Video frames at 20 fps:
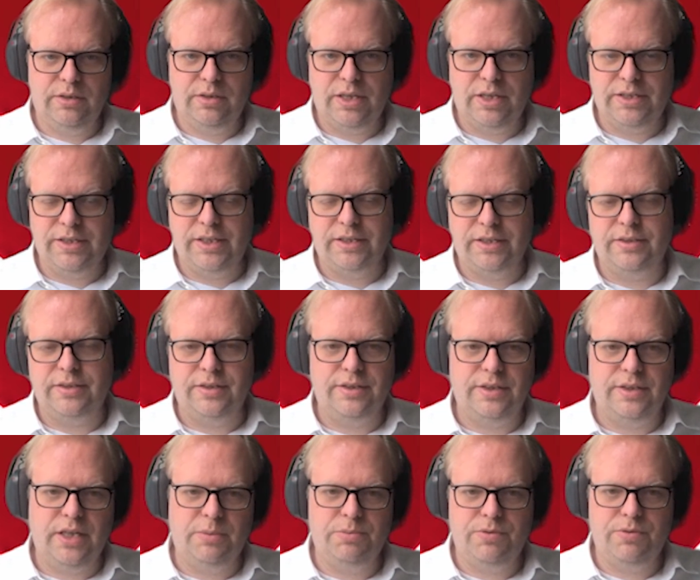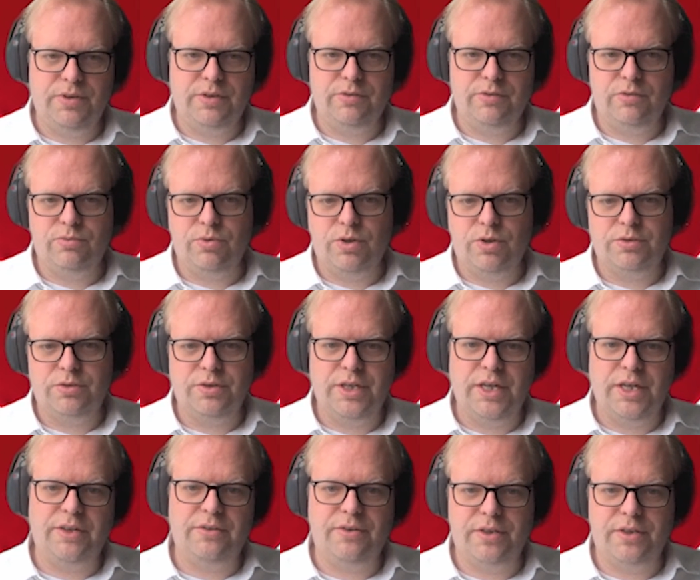identity teams needs to work
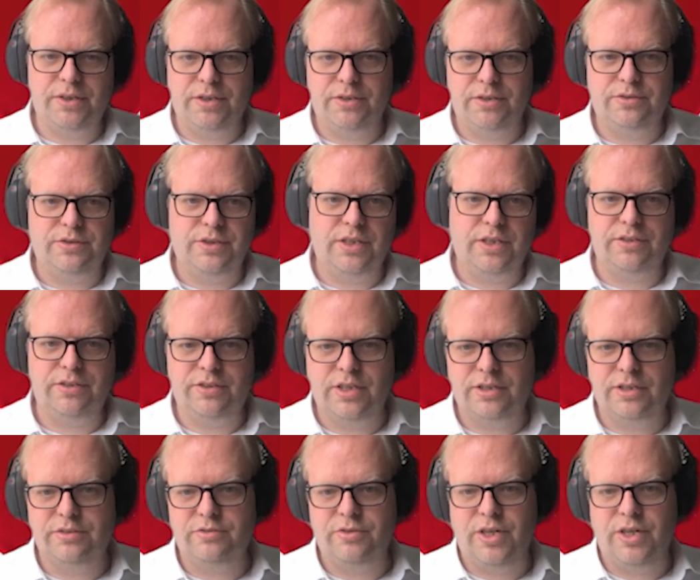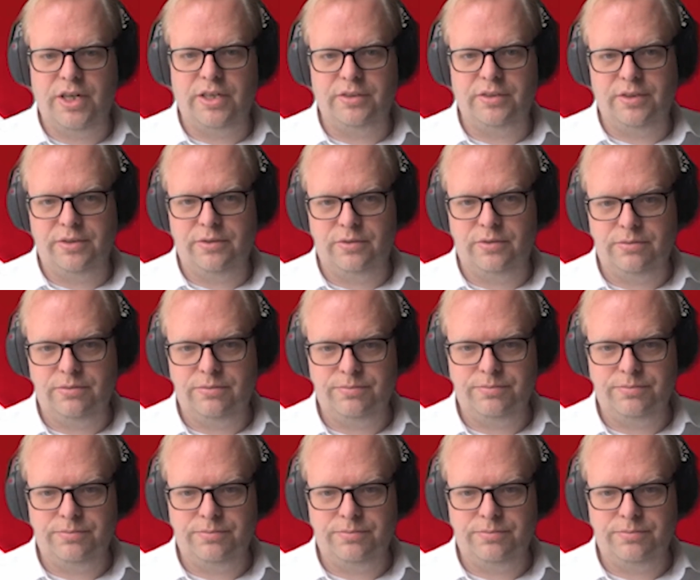together and understand each other's realities.